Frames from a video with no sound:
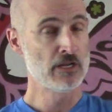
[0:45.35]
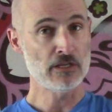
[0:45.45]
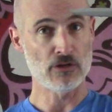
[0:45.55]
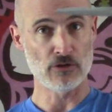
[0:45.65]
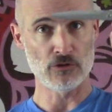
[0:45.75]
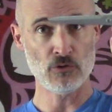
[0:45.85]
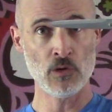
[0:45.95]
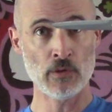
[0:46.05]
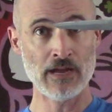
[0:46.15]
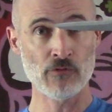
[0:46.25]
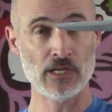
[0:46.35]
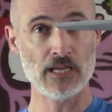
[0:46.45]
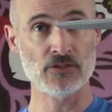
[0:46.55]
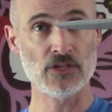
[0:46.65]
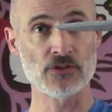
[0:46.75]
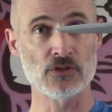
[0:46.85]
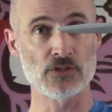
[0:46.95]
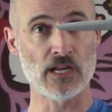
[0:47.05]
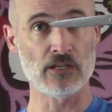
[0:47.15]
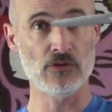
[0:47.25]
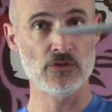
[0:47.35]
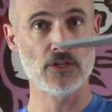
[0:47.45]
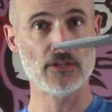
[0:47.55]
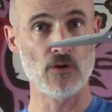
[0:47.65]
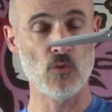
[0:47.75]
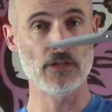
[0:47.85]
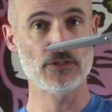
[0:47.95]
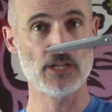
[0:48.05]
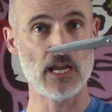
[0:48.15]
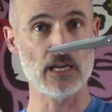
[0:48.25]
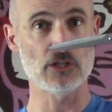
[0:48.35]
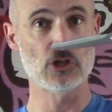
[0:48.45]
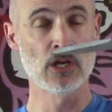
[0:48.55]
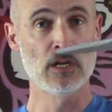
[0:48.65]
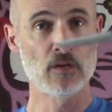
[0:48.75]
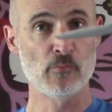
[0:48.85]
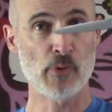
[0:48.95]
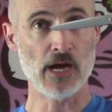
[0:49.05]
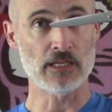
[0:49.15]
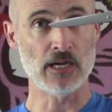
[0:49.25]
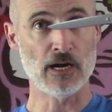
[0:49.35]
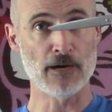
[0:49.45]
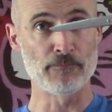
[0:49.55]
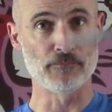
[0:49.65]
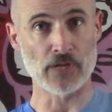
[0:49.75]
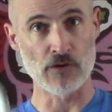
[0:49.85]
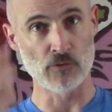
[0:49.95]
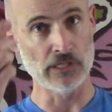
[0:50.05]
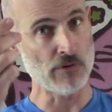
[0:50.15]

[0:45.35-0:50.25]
You can do it with everyday scissors, and I use this at one stage, but I really